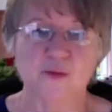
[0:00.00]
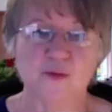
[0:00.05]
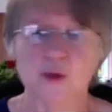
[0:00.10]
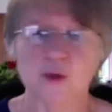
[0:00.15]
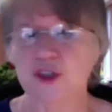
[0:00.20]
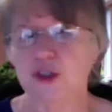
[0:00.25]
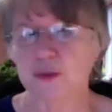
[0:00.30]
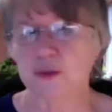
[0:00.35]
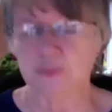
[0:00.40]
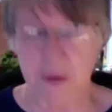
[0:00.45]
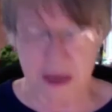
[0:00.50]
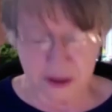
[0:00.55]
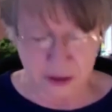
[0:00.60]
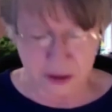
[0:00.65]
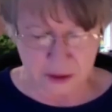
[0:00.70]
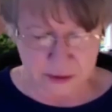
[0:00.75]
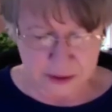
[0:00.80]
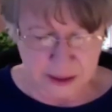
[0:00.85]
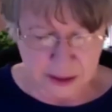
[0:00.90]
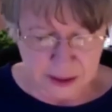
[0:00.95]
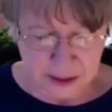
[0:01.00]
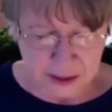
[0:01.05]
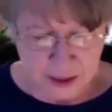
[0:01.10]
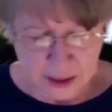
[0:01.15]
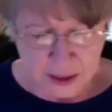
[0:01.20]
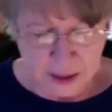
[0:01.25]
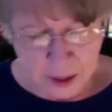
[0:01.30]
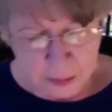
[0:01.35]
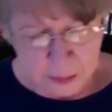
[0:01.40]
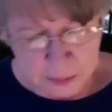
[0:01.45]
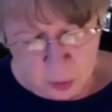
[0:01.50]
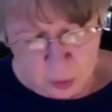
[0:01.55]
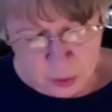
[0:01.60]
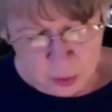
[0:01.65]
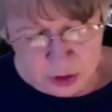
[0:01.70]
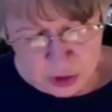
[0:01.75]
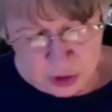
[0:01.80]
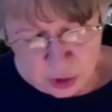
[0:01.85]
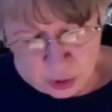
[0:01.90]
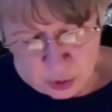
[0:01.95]
is better. But we
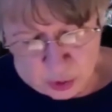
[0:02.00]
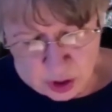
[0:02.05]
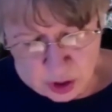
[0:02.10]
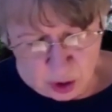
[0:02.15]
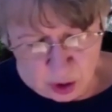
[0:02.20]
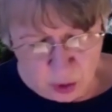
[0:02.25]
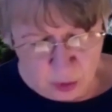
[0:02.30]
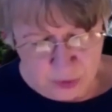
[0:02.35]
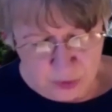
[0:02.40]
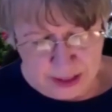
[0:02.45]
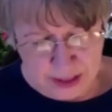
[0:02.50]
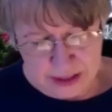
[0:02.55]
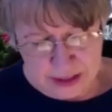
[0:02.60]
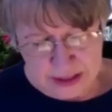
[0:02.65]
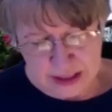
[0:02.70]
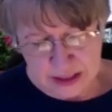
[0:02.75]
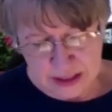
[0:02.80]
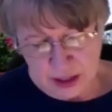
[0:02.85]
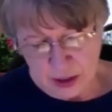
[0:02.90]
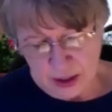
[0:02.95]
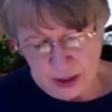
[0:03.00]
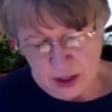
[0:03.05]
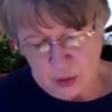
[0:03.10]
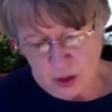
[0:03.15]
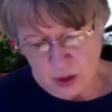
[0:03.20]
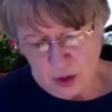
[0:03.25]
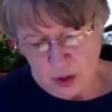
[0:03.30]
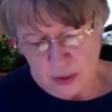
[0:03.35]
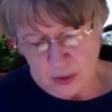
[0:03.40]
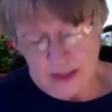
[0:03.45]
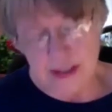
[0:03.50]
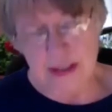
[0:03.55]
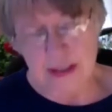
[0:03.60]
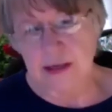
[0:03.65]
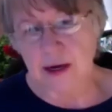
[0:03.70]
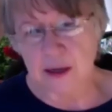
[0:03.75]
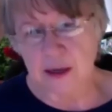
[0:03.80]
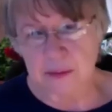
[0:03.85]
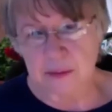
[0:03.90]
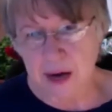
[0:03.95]
do know that it's an area where we need
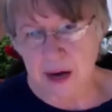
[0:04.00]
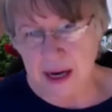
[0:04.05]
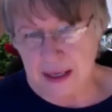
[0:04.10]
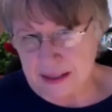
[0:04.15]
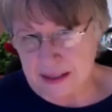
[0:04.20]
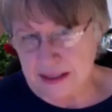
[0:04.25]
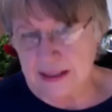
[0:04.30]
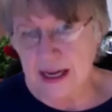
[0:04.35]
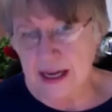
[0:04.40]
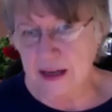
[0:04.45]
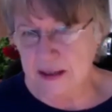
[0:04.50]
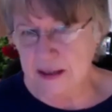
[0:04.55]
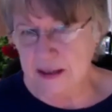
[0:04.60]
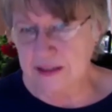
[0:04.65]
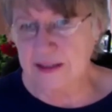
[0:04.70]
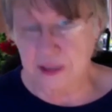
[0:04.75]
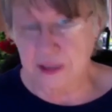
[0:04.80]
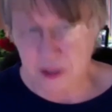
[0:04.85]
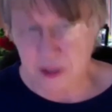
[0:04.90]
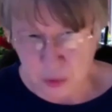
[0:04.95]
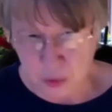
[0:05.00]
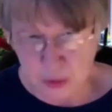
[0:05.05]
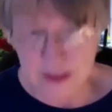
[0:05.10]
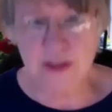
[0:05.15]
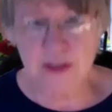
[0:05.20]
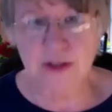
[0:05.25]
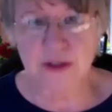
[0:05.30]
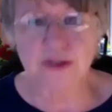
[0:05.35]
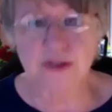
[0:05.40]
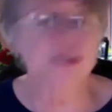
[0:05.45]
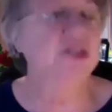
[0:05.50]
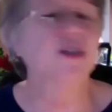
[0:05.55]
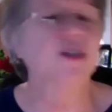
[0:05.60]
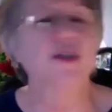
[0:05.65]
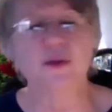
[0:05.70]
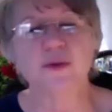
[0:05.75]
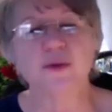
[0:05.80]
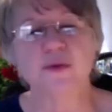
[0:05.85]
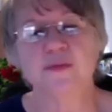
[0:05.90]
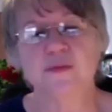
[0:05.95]
unbiased analysis and research
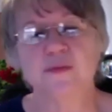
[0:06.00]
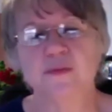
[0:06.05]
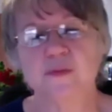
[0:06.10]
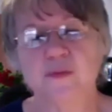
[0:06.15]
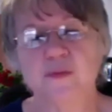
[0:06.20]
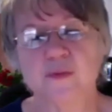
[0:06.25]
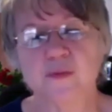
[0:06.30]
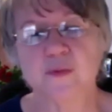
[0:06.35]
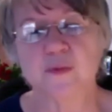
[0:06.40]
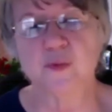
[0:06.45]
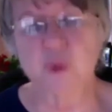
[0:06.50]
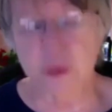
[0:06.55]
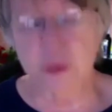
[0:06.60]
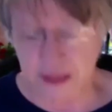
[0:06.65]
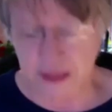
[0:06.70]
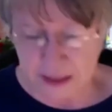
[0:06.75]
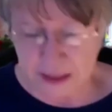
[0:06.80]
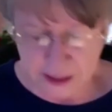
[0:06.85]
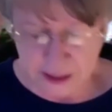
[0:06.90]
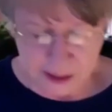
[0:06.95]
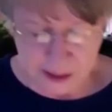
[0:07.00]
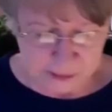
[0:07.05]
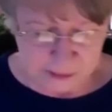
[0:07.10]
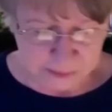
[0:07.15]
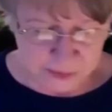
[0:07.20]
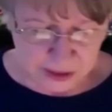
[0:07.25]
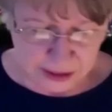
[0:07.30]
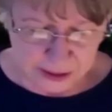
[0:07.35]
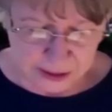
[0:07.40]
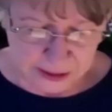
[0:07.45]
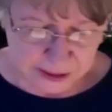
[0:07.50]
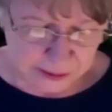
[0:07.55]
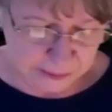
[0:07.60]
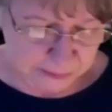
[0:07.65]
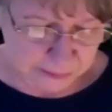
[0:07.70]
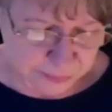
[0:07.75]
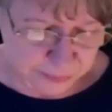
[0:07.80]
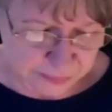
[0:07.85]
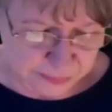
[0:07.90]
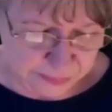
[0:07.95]
to really
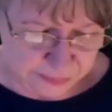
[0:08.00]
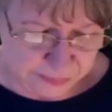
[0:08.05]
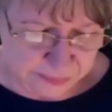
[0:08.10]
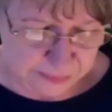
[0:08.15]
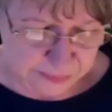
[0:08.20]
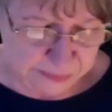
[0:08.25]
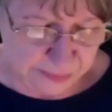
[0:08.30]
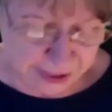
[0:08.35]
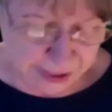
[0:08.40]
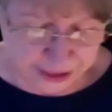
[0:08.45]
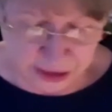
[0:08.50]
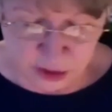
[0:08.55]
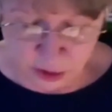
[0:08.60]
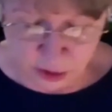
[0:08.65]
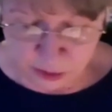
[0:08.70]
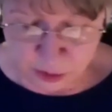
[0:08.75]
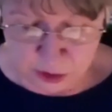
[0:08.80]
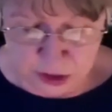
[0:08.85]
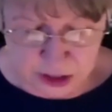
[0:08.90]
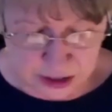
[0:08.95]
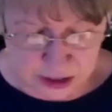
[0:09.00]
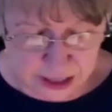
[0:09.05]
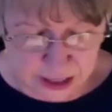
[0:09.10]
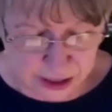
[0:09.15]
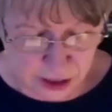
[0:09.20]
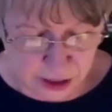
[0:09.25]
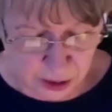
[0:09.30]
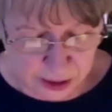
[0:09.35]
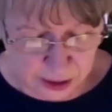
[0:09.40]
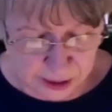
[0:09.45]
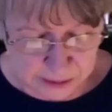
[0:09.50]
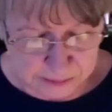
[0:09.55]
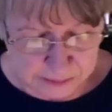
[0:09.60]
make a difference in that area.